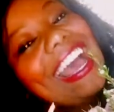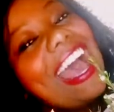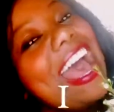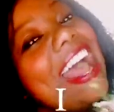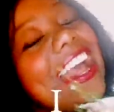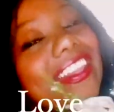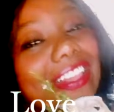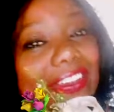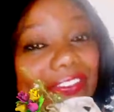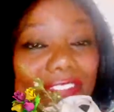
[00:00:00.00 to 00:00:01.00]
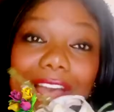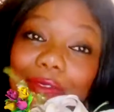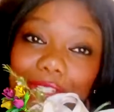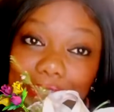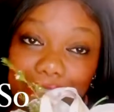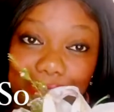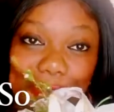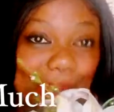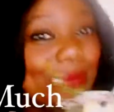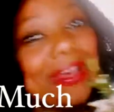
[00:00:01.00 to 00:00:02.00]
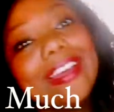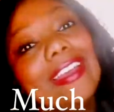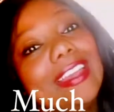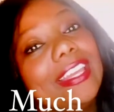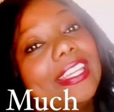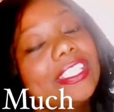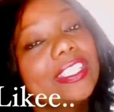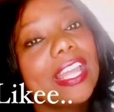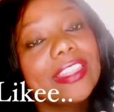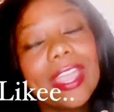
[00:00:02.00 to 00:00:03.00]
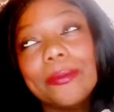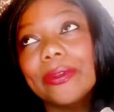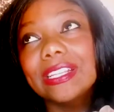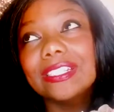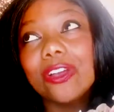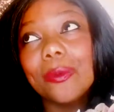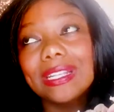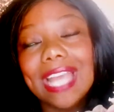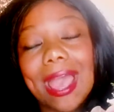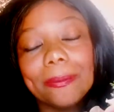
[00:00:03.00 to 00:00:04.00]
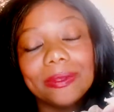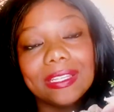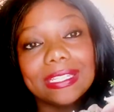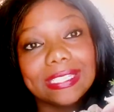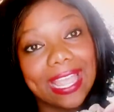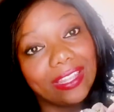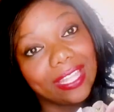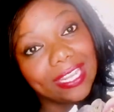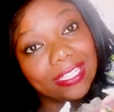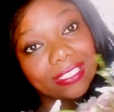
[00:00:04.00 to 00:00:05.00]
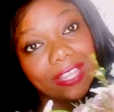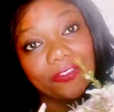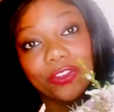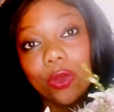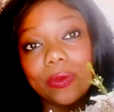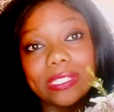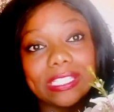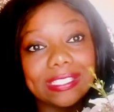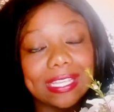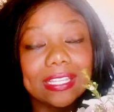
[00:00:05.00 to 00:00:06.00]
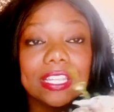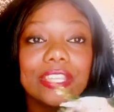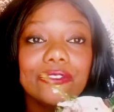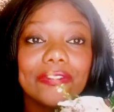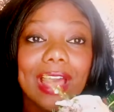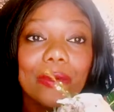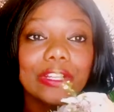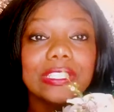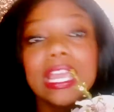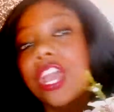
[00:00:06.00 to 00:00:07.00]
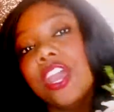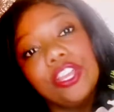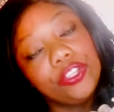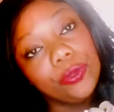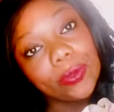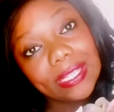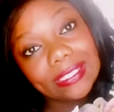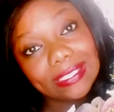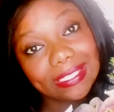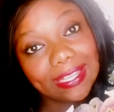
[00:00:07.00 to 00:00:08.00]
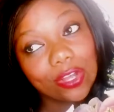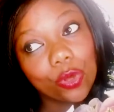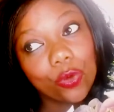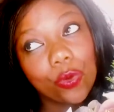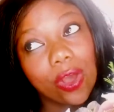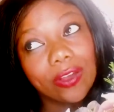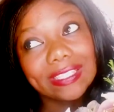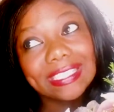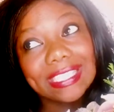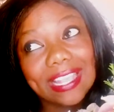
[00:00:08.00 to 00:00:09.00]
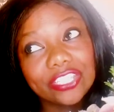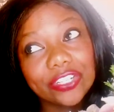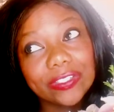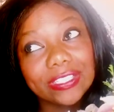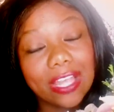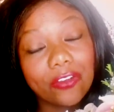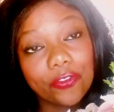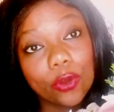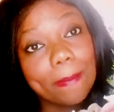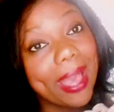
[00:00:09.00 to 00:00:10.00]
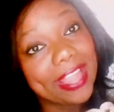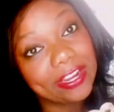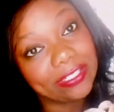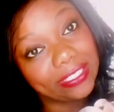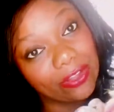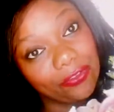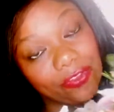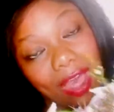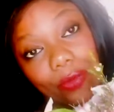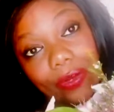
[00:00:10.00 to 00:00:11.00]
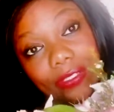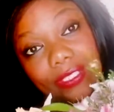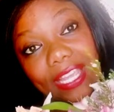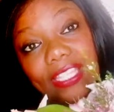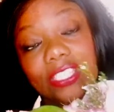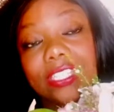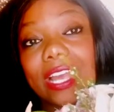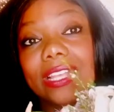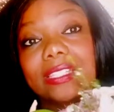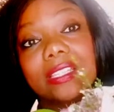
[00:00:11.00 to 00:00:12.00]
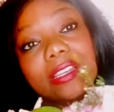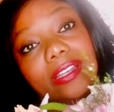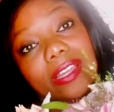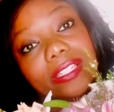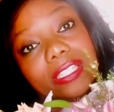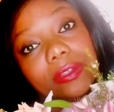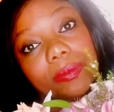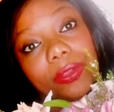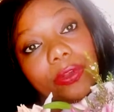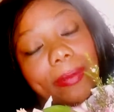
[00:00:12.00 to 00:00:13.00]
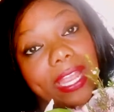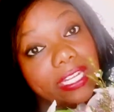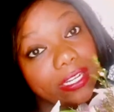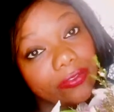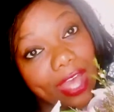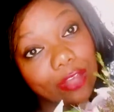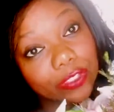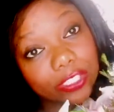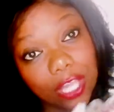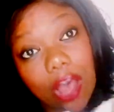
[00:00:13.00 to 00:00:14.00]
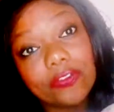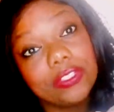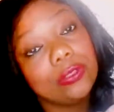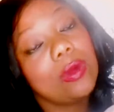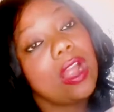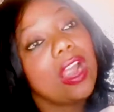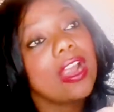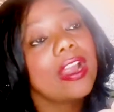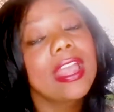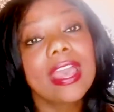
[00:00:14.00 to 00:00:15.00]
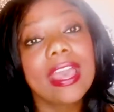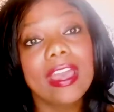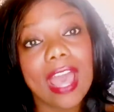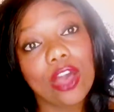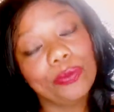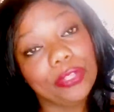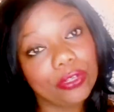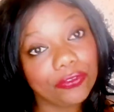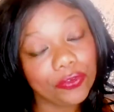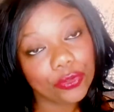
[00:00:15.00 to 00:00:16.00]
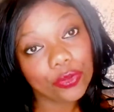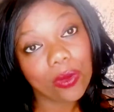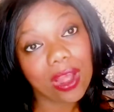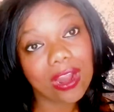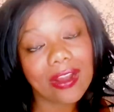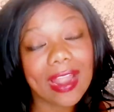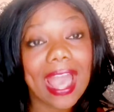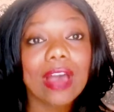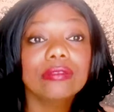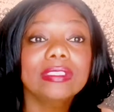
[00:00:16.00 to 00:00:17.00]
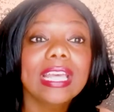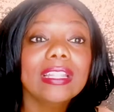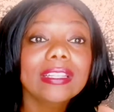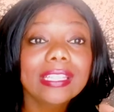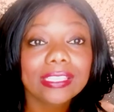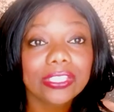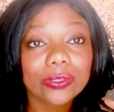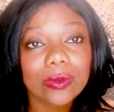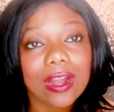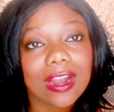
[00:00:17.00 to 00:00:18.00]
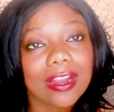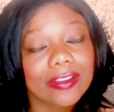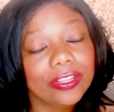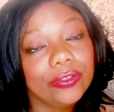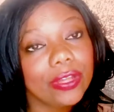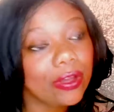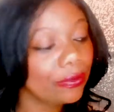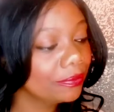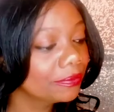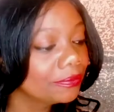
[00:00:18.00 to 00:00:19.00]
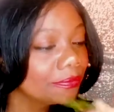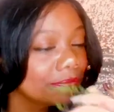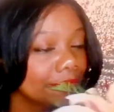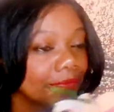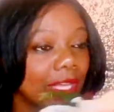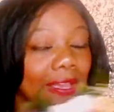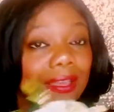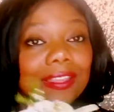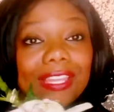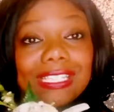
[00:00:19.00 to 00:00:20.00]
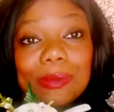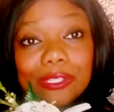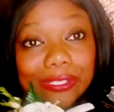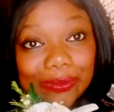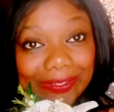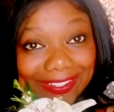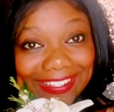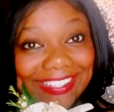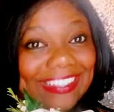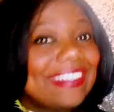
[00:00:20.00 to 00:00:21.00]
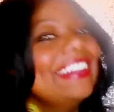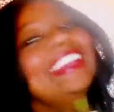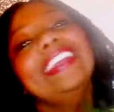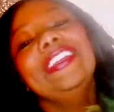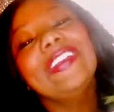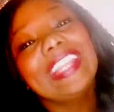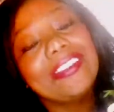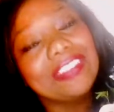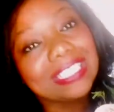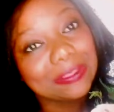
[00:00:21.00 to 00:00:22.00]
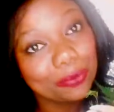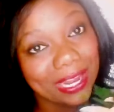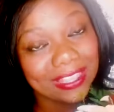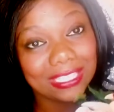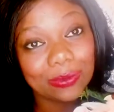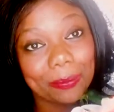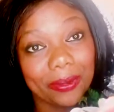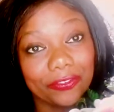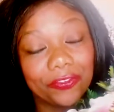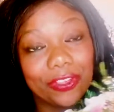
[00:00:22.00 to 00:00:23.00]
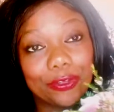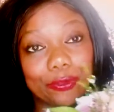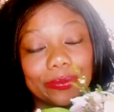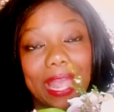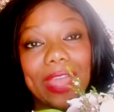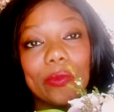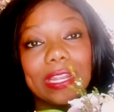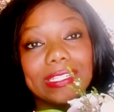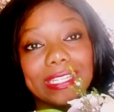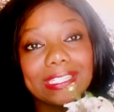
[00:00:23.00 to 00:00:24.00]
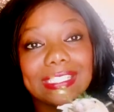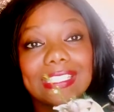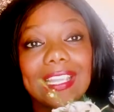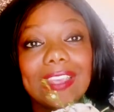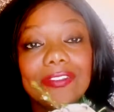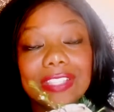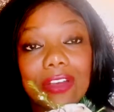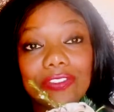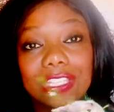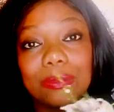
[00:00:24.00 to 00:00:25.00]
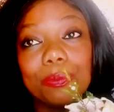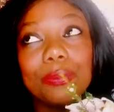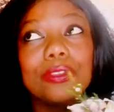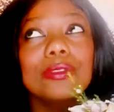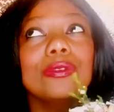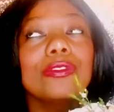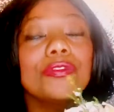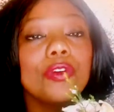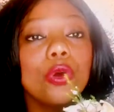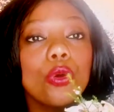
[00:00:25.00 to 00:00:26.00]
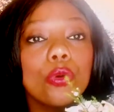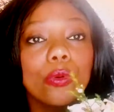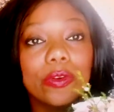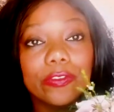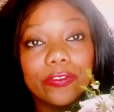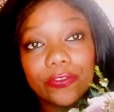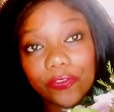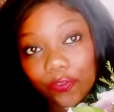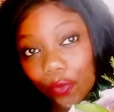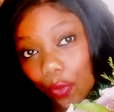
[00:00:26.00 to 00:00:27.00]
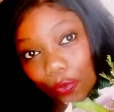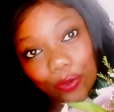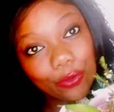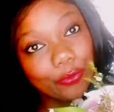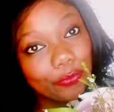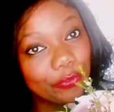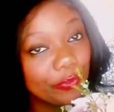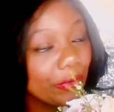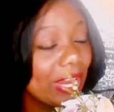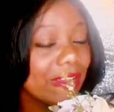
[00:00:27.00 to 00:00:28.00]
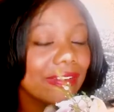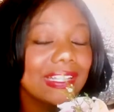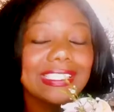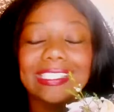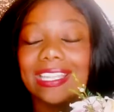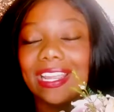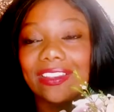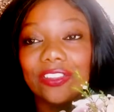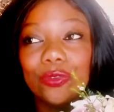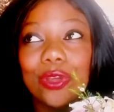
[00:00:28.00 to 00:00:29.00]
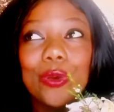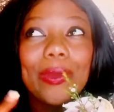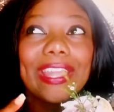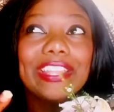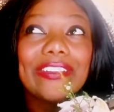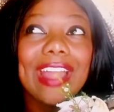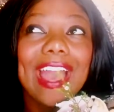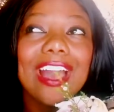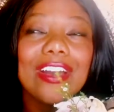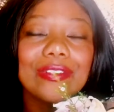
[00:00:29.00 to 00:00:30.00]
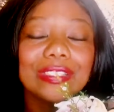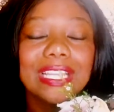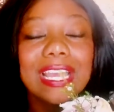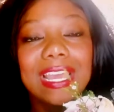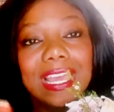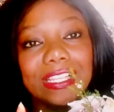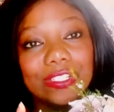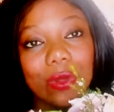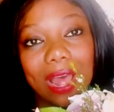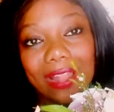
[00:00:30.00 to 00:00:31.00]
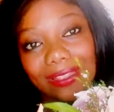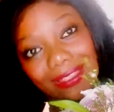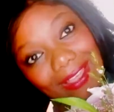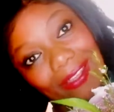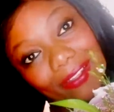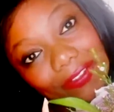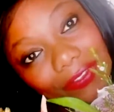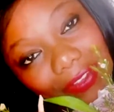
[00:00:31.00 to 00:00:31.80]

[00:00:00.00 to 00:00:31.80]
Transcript: I love flowers so much. Like, they bring so much happiness. And ladies, if no one is sending you flowers, you can still send yourself or buy yourself flowers. It's just good to be reminded of how soft you are, how beautiful you are, how delicate you are. You know, they smell so good. You can even spray these with perfume, and what it does is it gives off this beautiful floral fragrance, you know, in your house. So I love